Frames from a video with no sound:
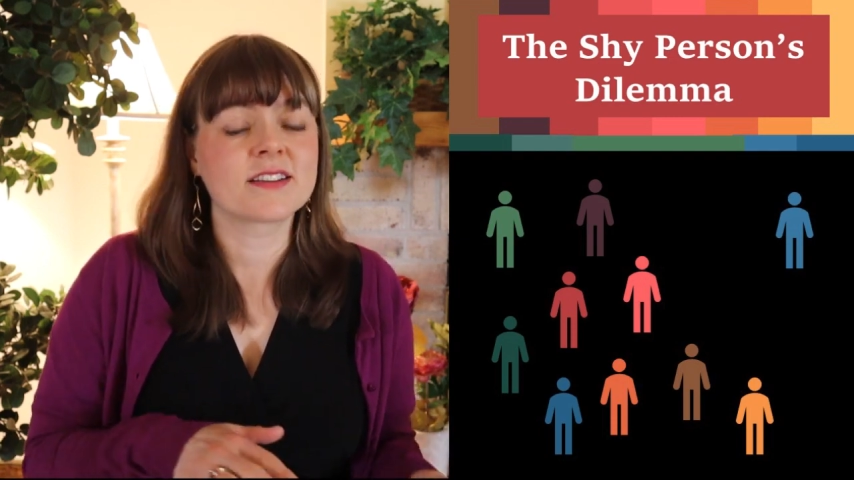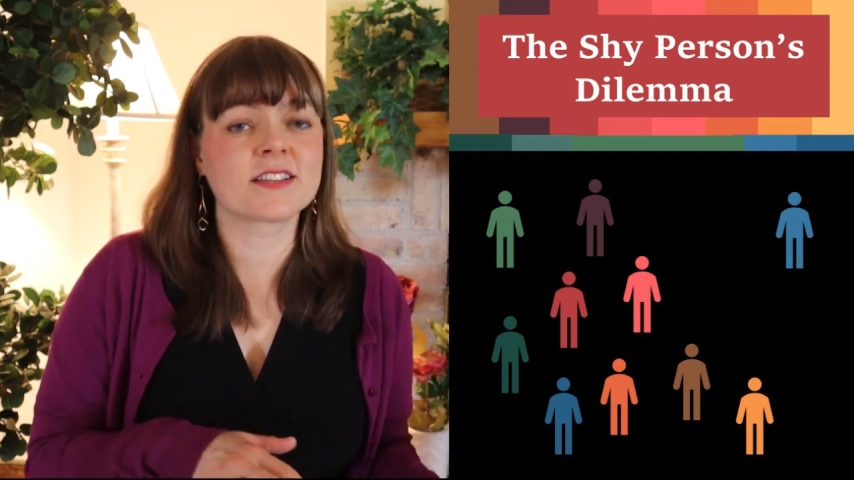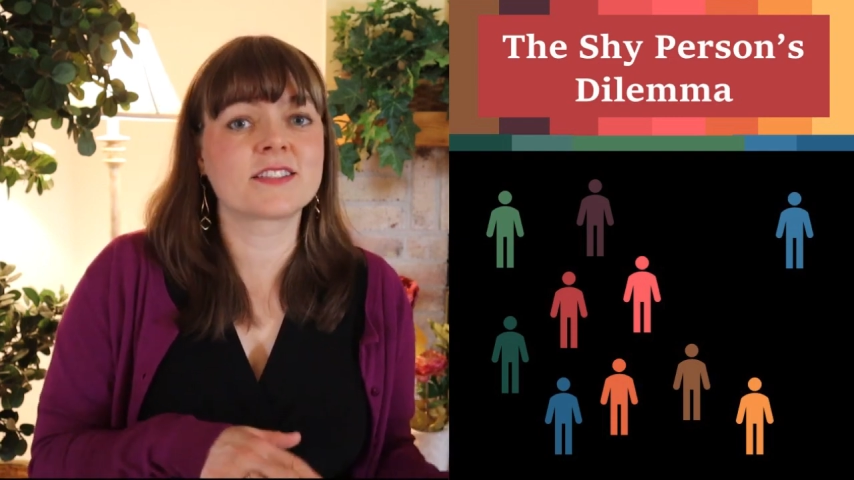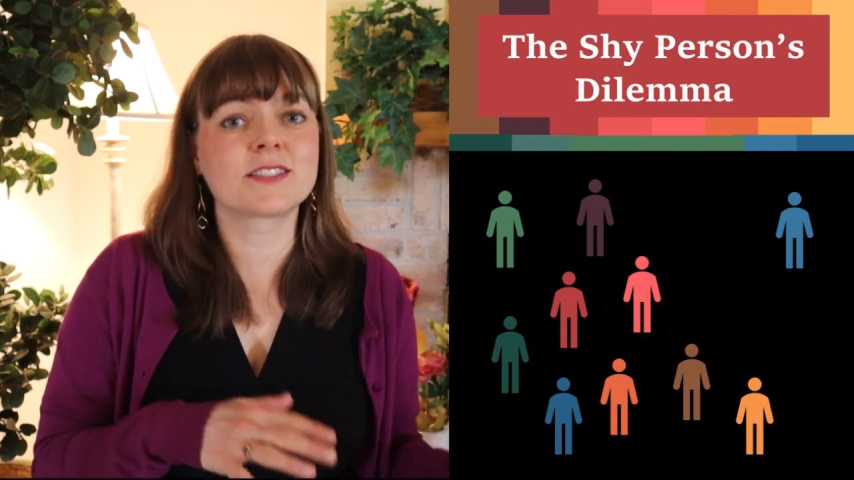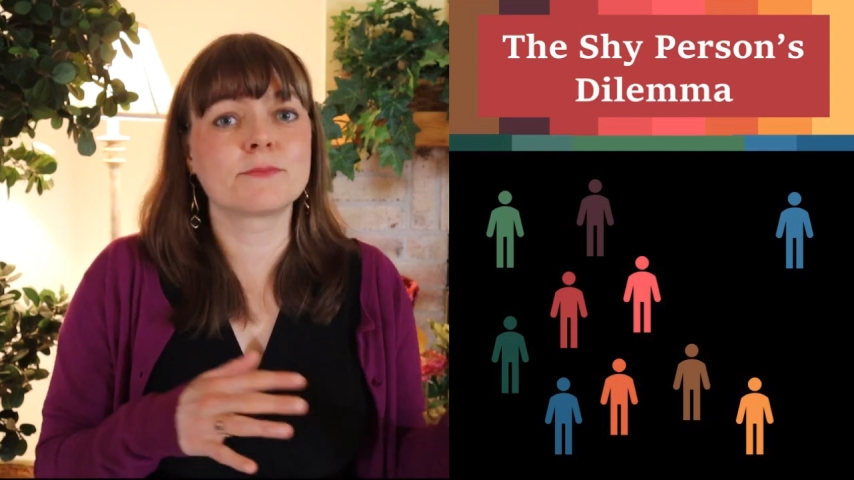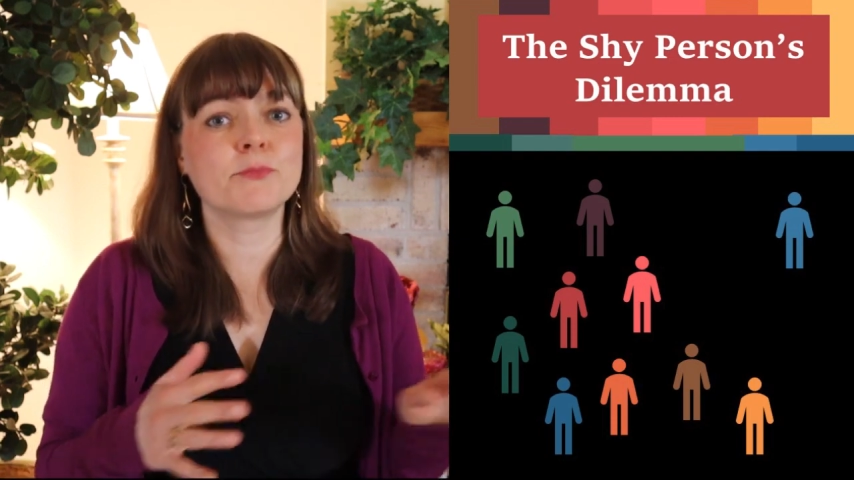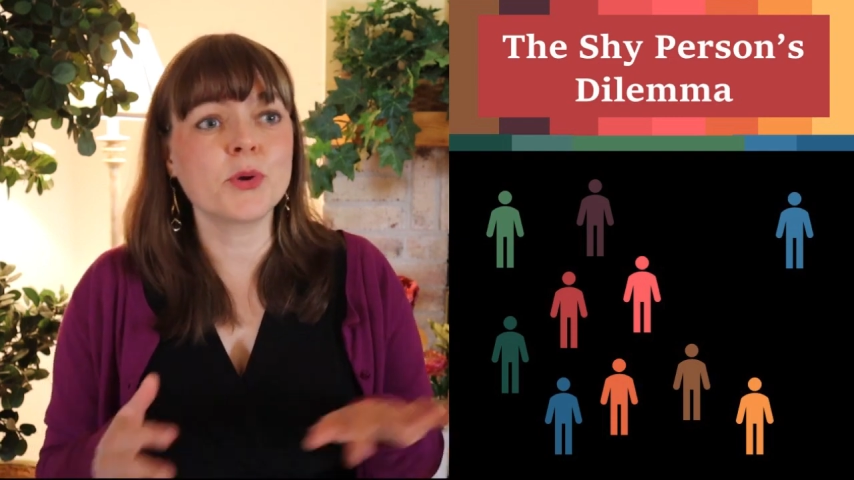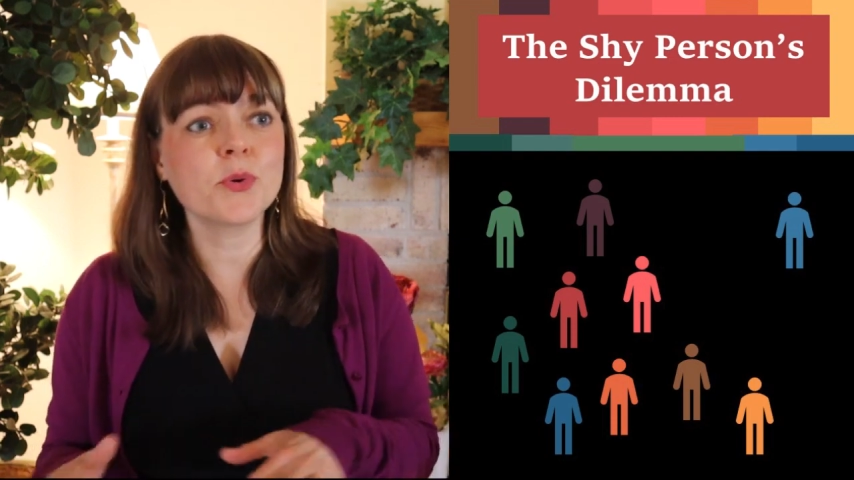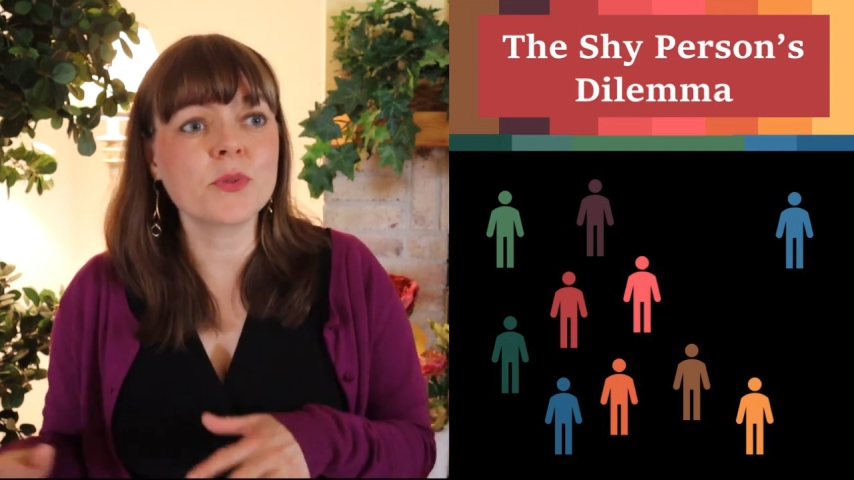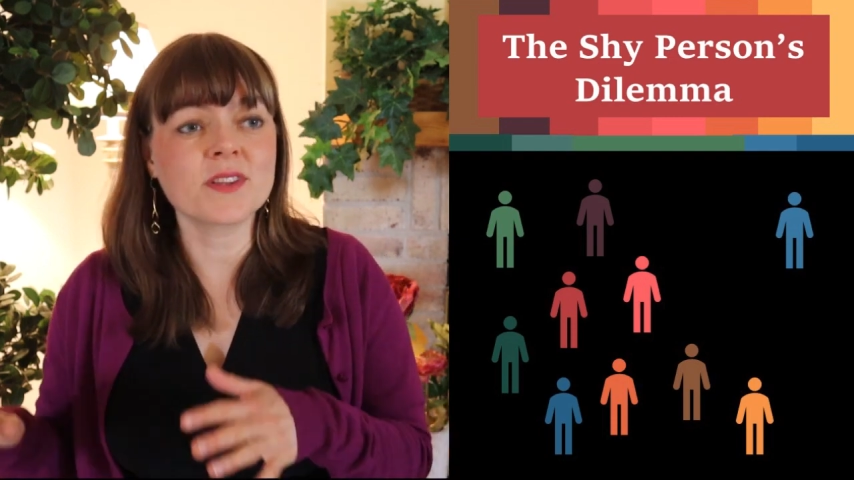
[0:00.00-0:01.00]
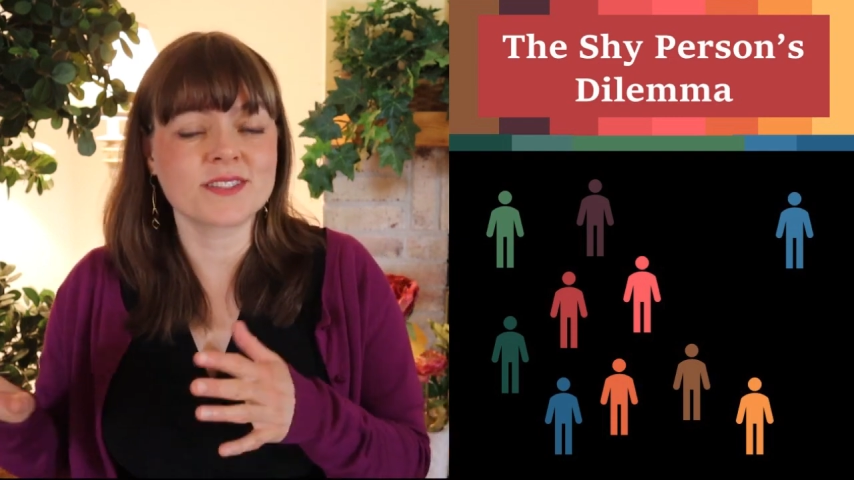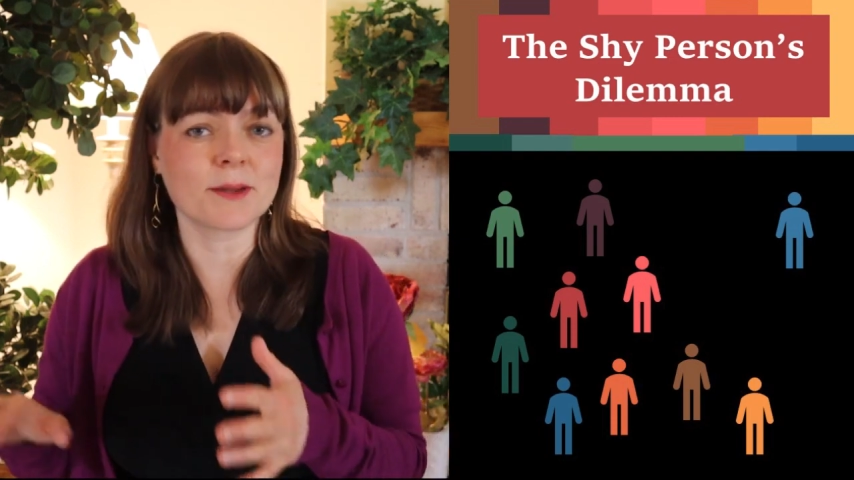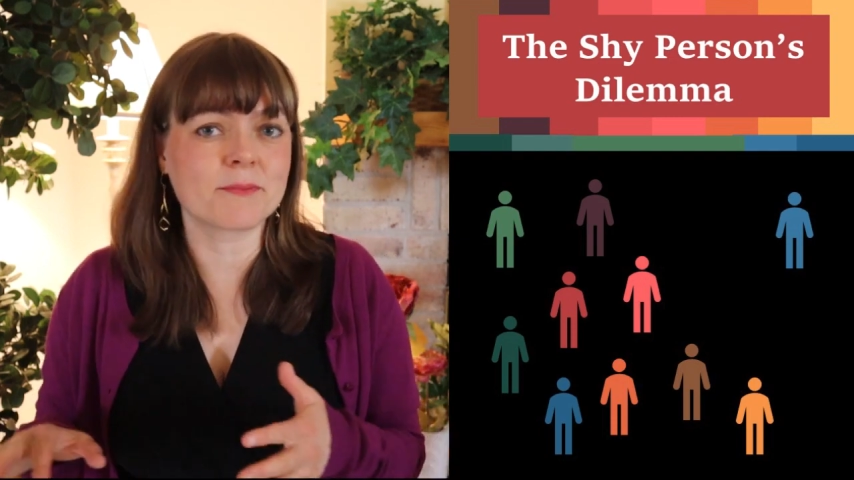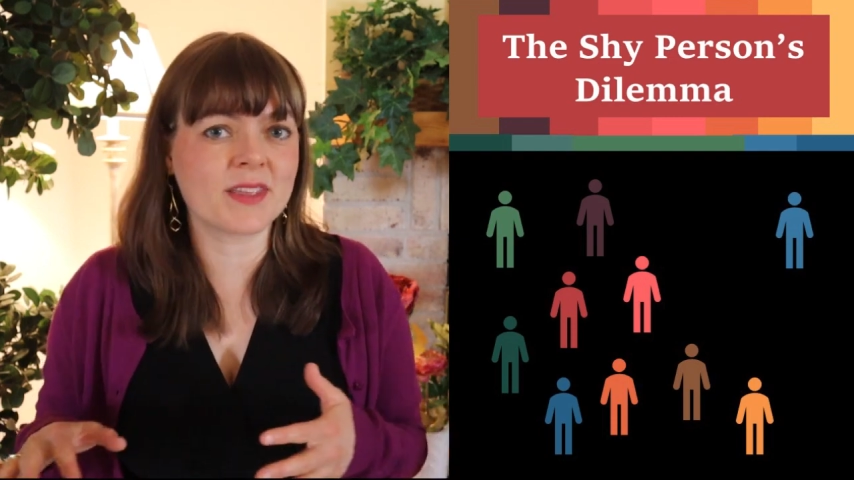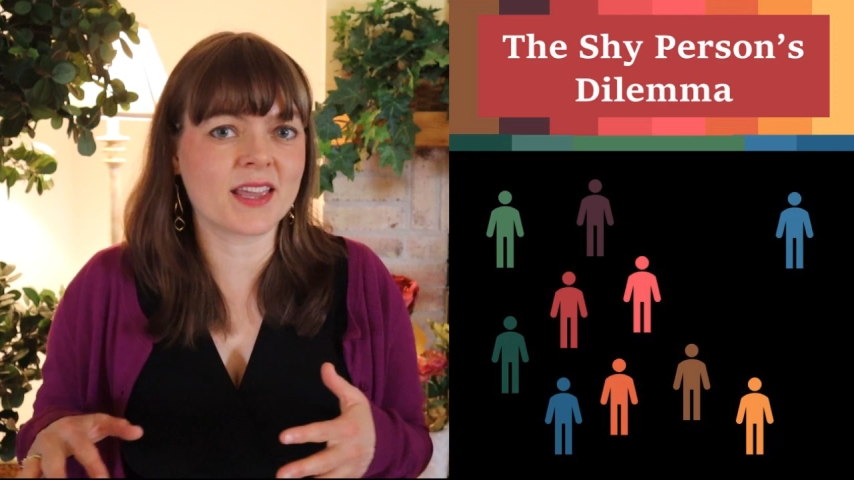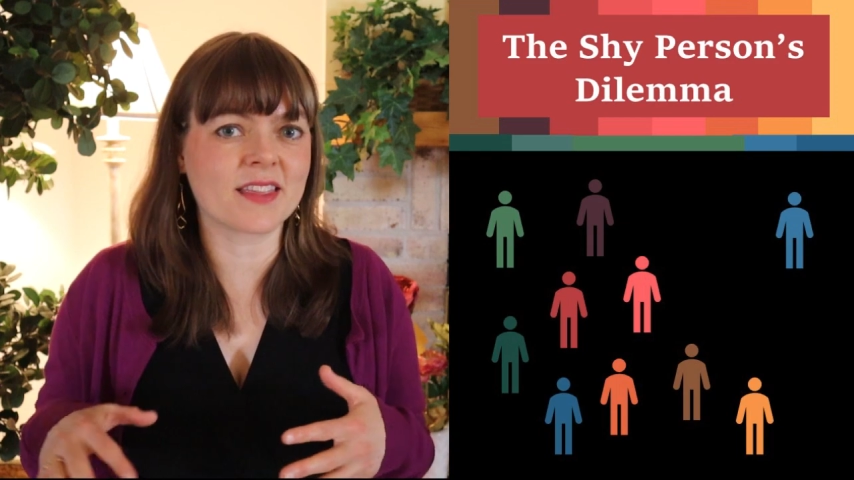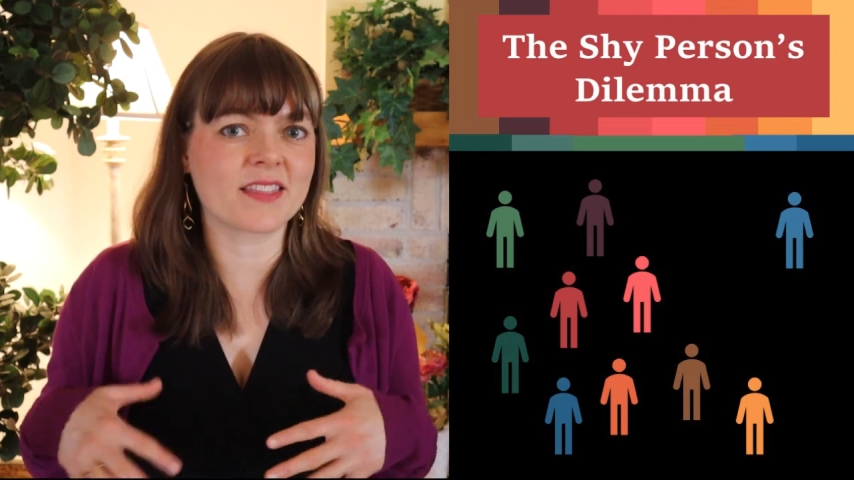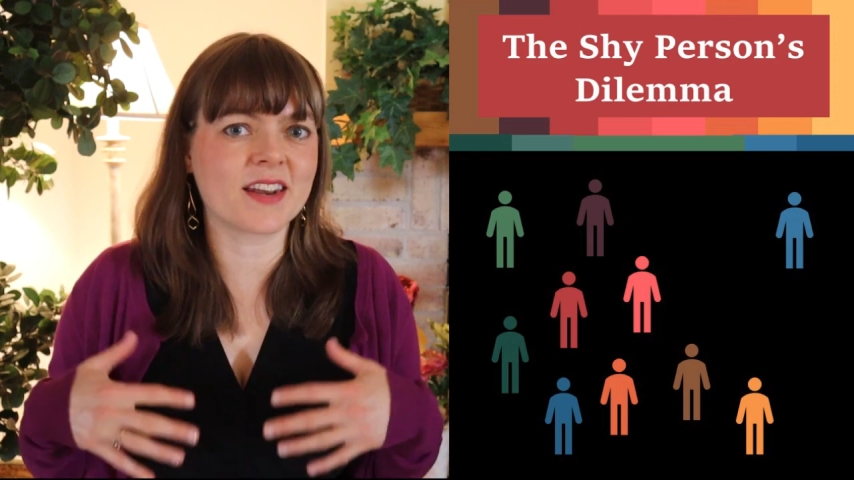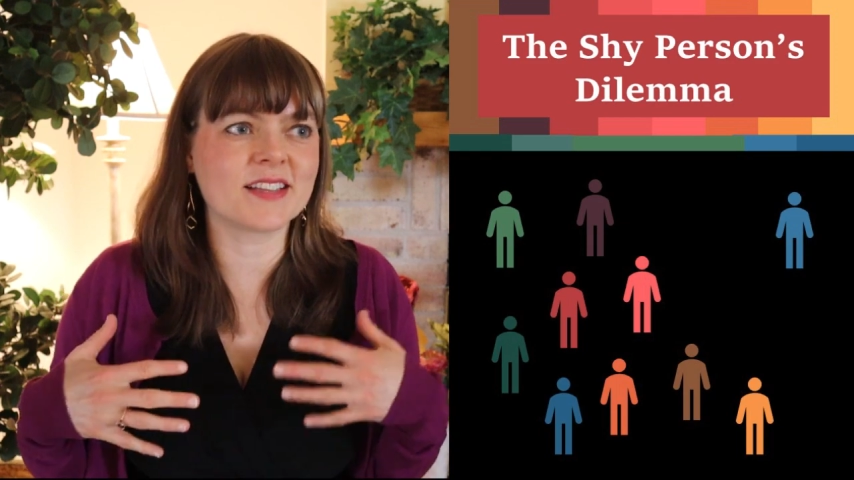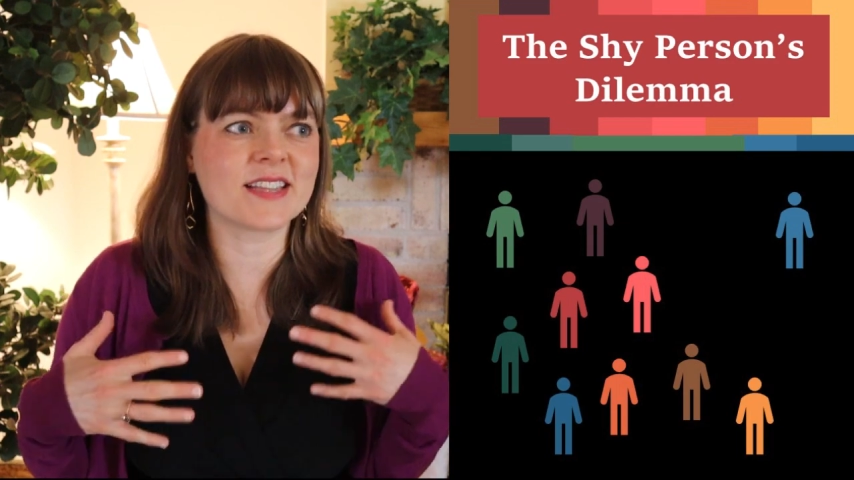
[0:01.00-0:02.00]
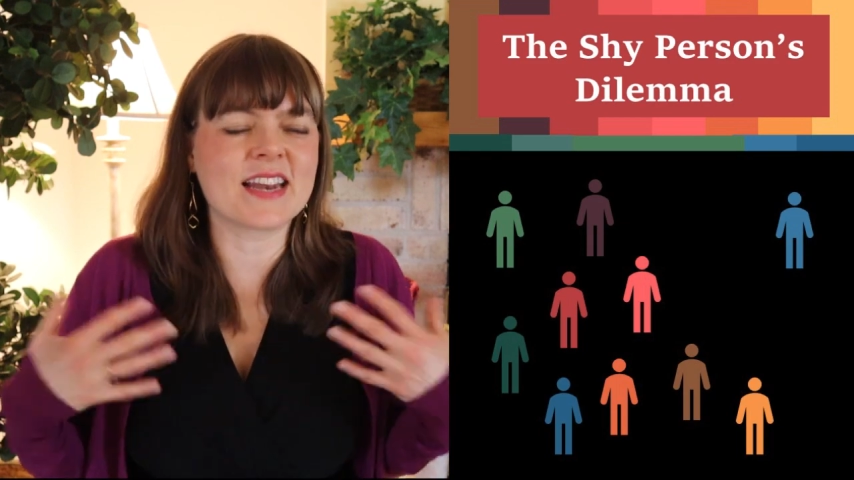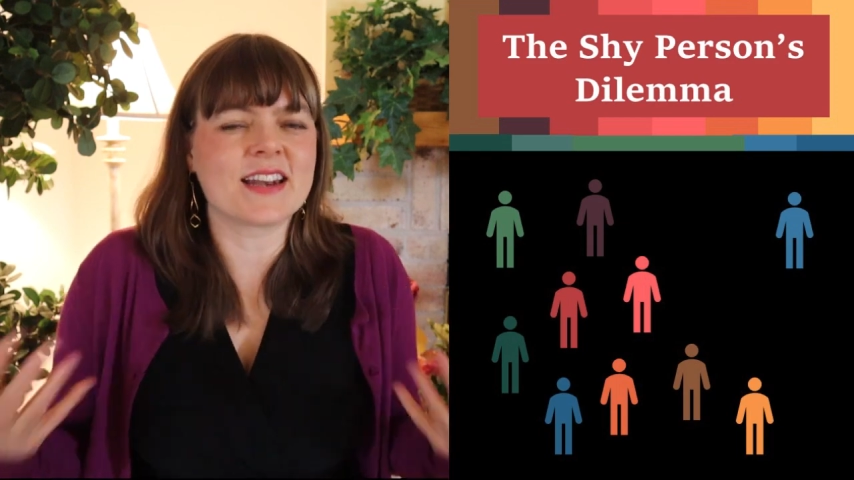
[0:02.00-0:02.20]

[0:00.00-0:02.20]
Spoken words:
to smooth something that is a